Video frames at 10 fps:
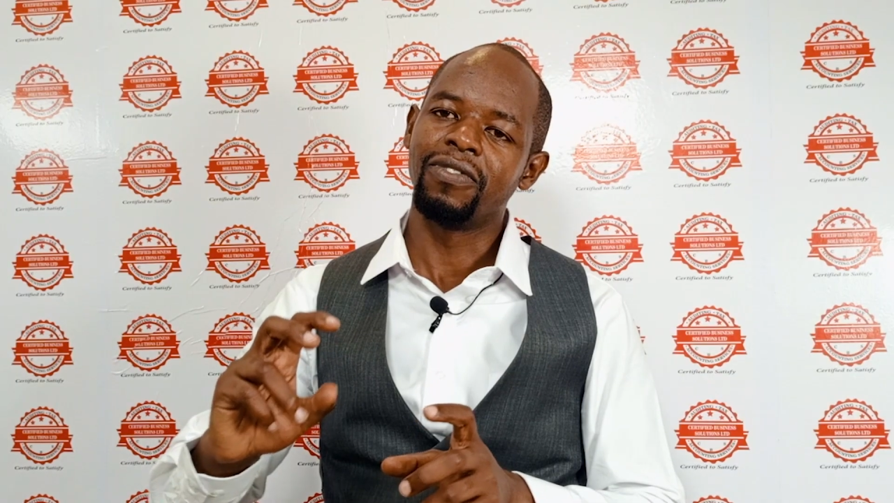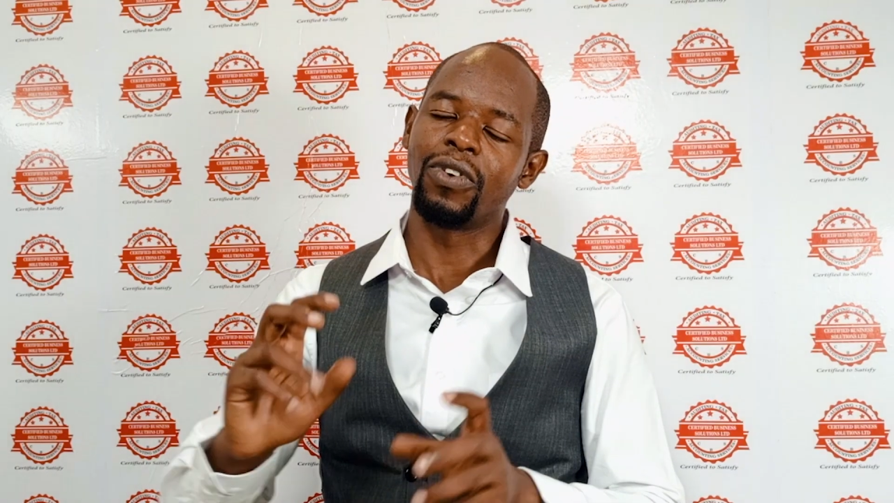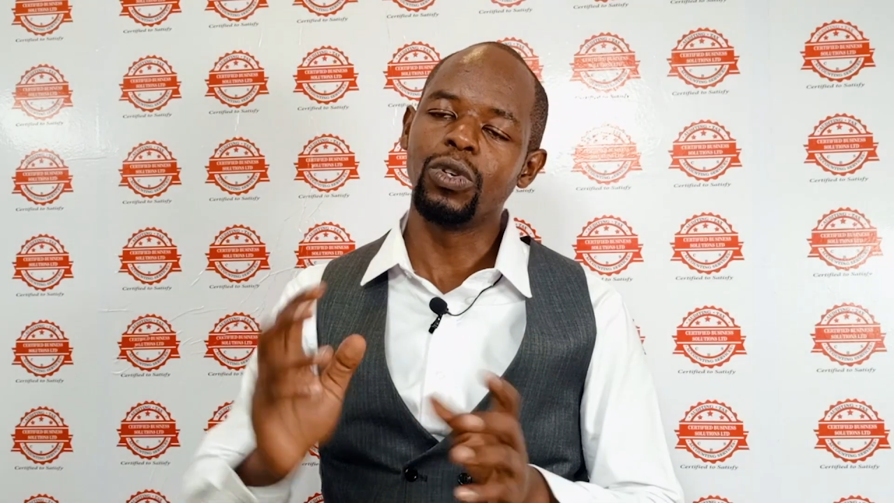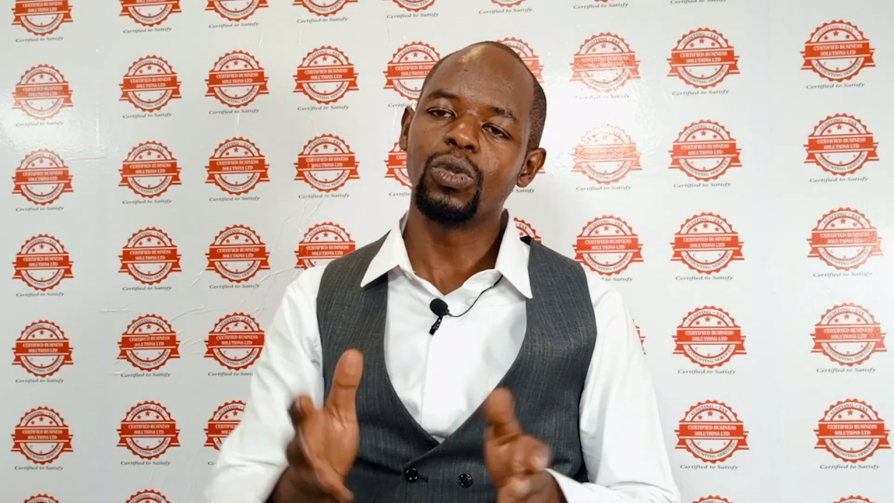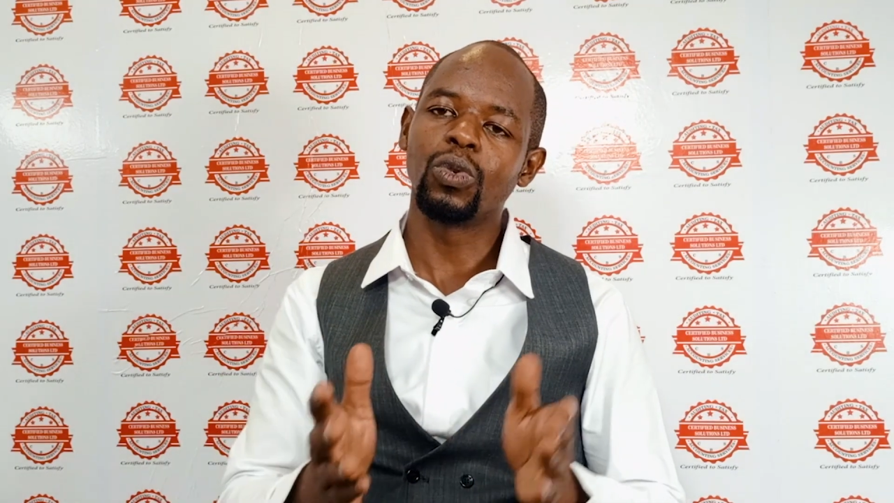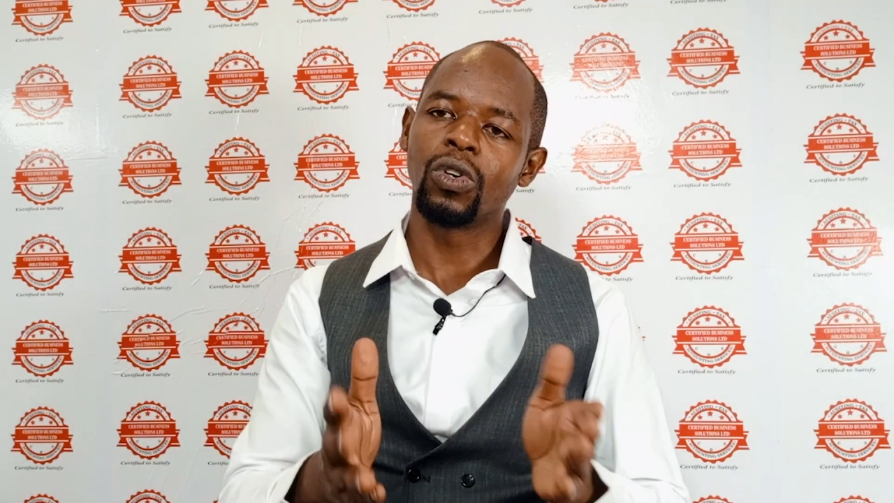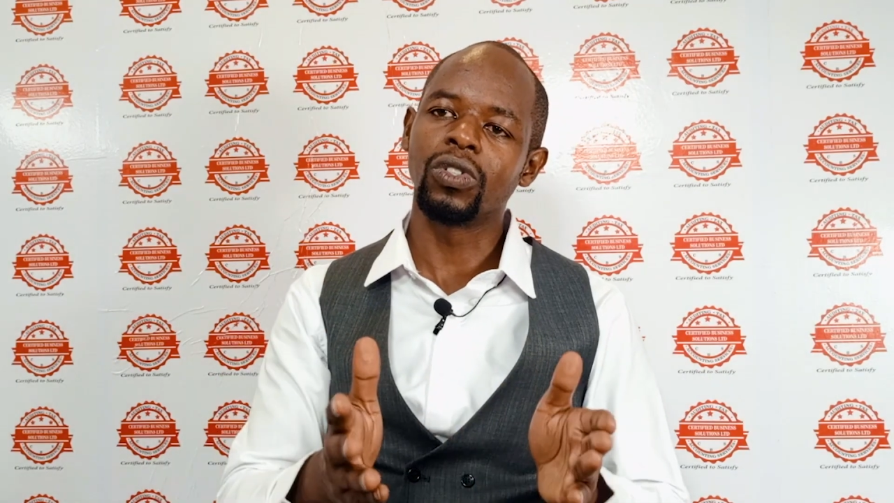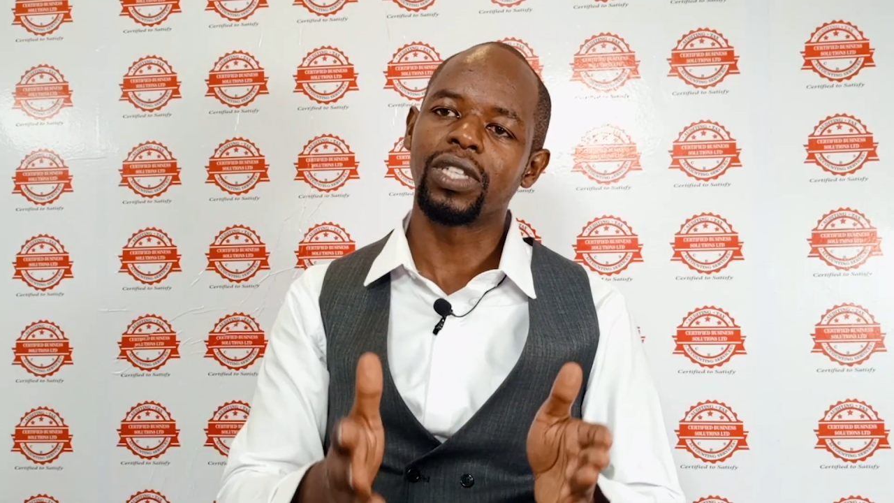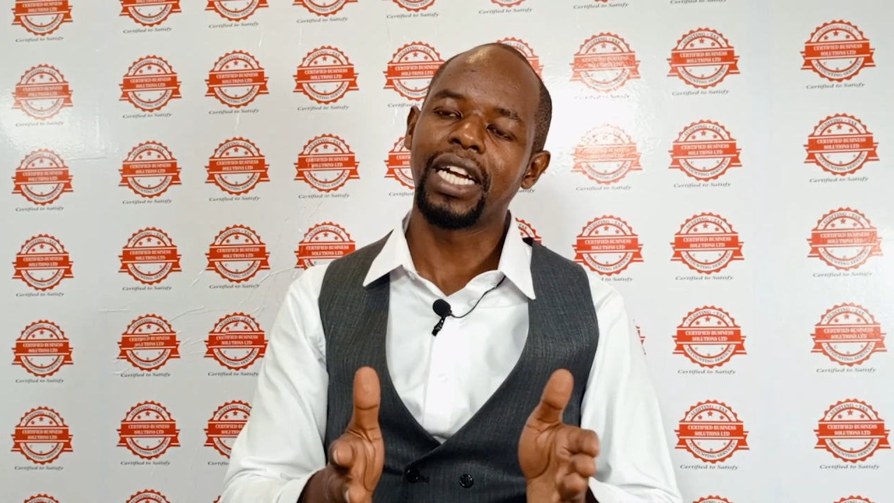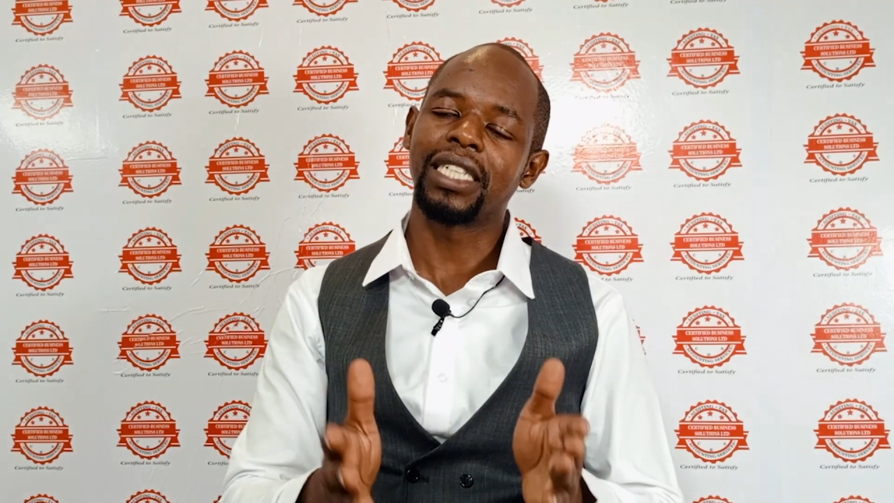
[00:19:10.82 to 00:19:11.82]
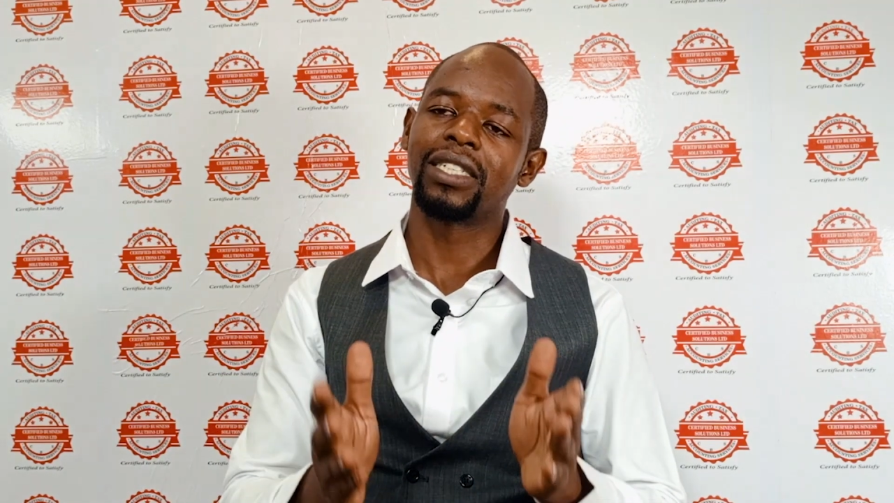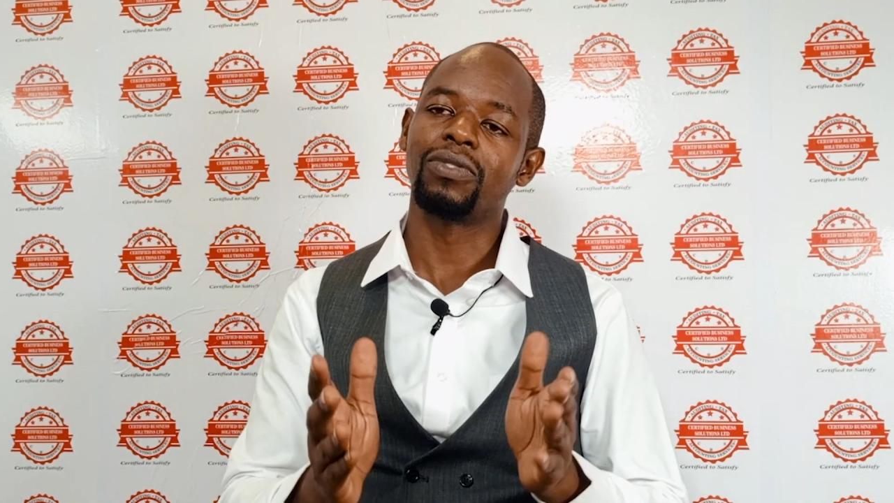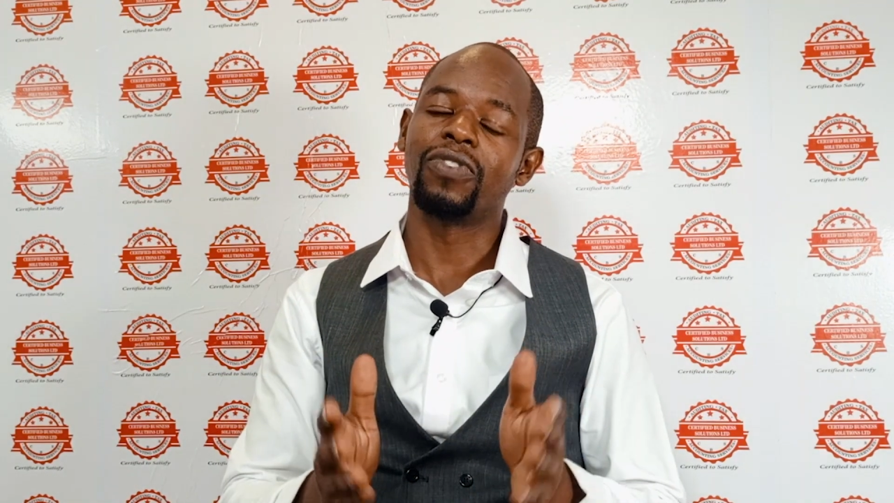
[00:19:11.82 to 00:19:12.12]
For you to construct,